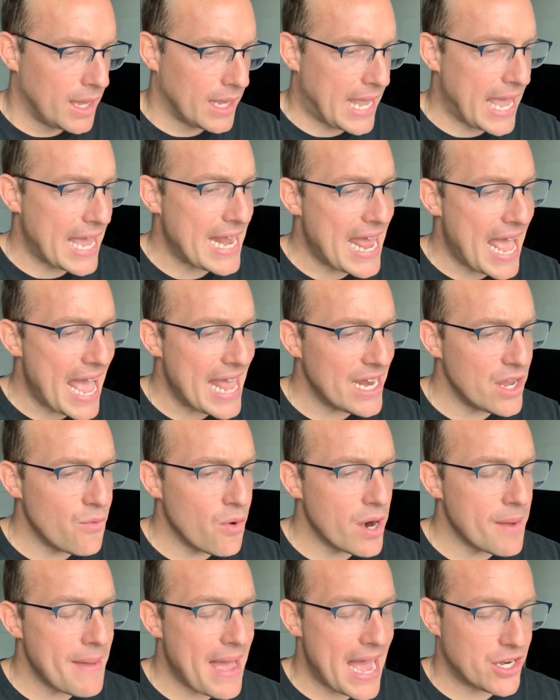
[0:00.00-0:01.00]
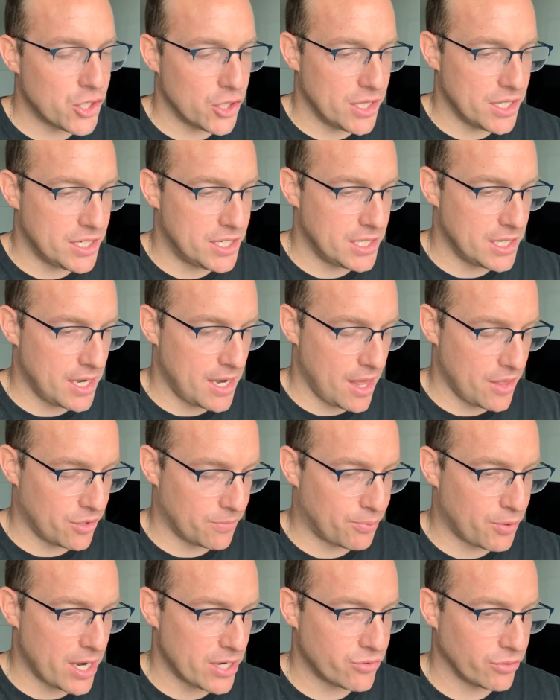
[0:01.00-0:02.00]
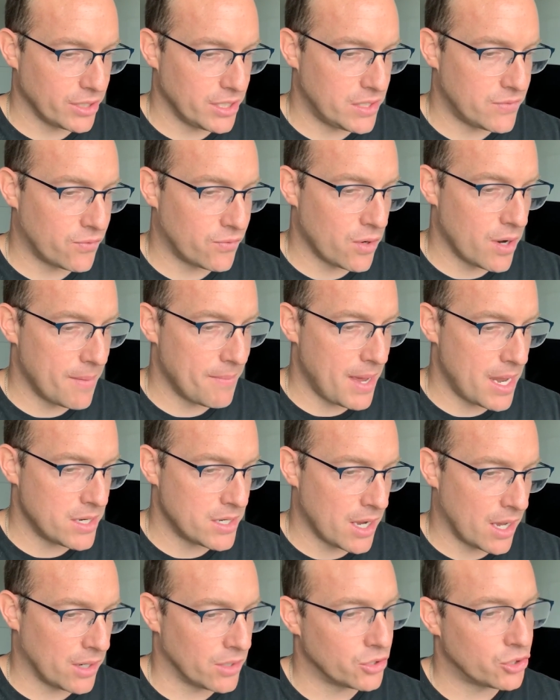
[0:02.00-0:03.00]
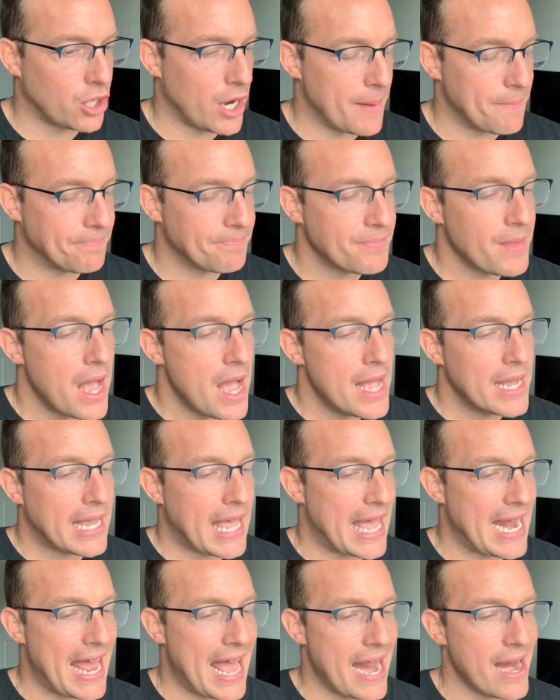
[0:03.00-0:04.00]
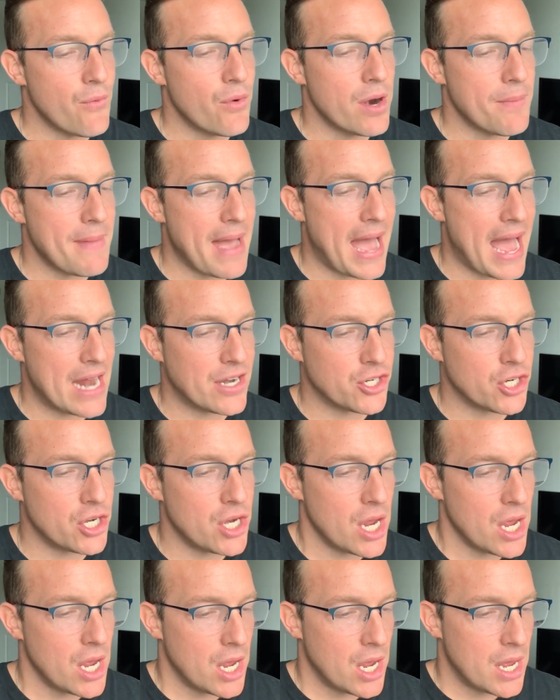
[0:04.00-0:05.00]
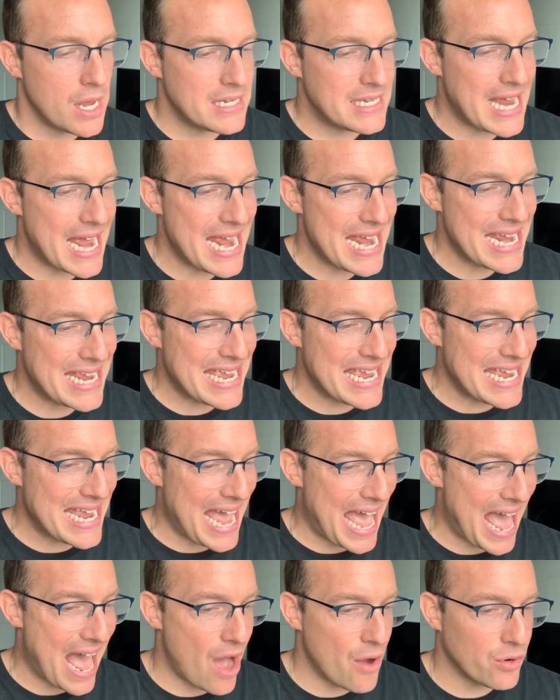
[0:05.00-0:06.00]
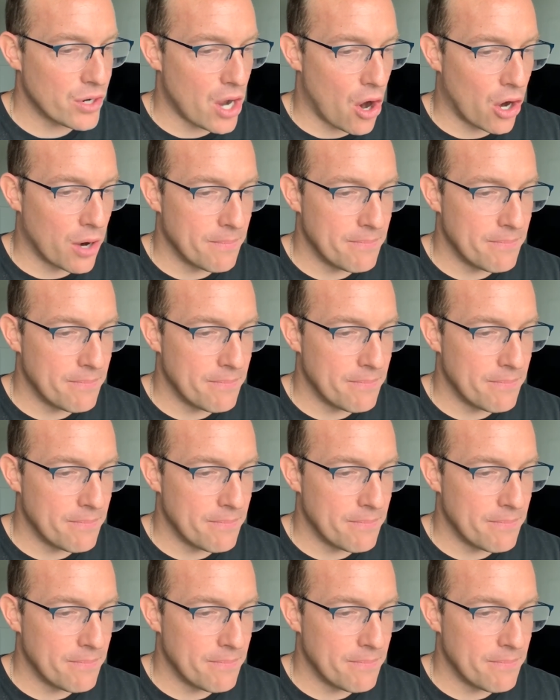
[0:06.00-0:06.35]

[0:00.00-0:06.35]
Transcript: Can anyone imagine? This is another press release from Donald Trump. Can anyone imagine taking out our